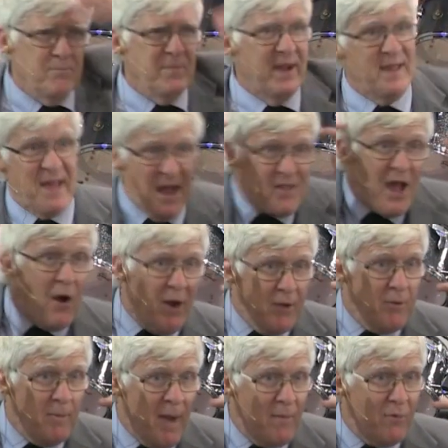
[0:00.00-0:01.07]
because that's how I
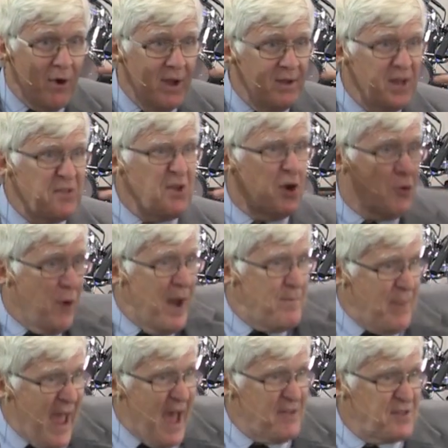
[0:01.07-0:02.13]
remember it. It's a great
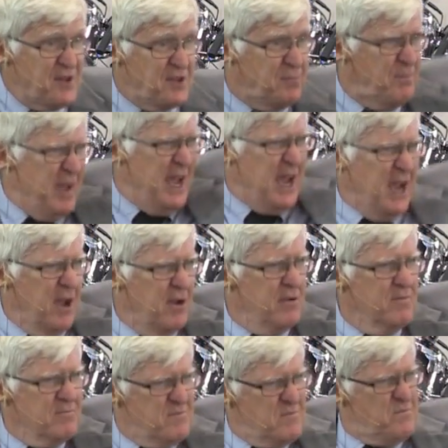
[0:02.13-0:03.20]
passage, big,
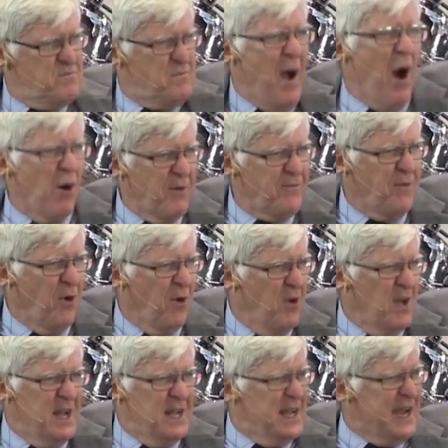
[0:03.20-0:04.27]
powerful,
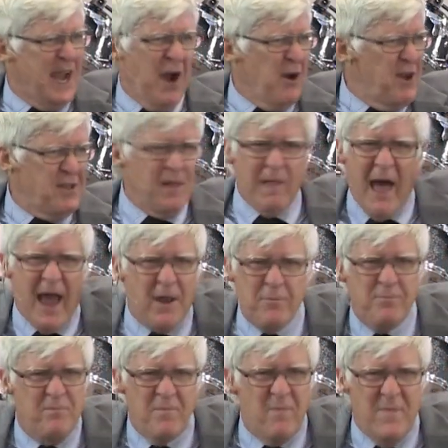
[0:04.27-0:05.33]
carries a lot of
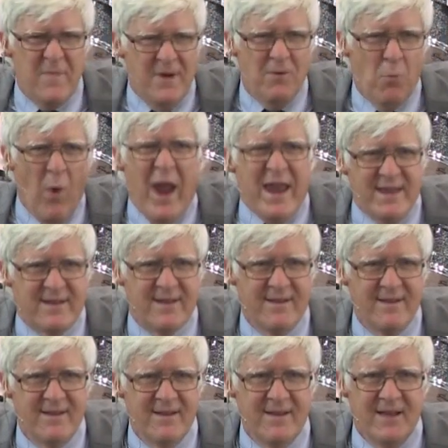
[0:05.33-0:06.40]
weight.
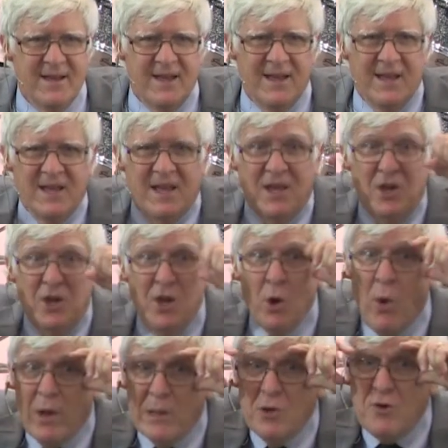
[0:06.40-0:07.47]
You
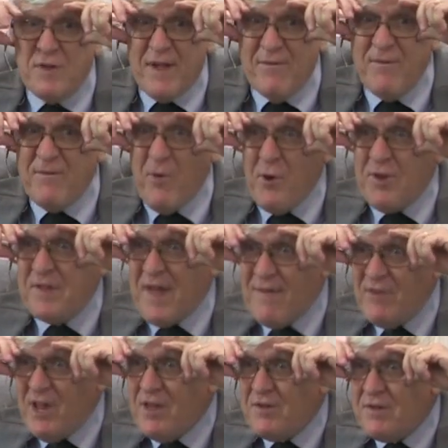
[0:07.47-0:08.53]
know what Luke
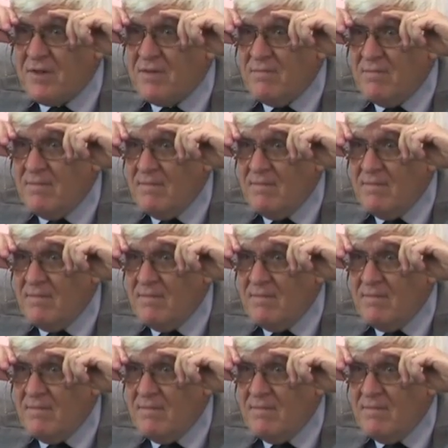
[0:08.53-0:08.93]
7:47 is?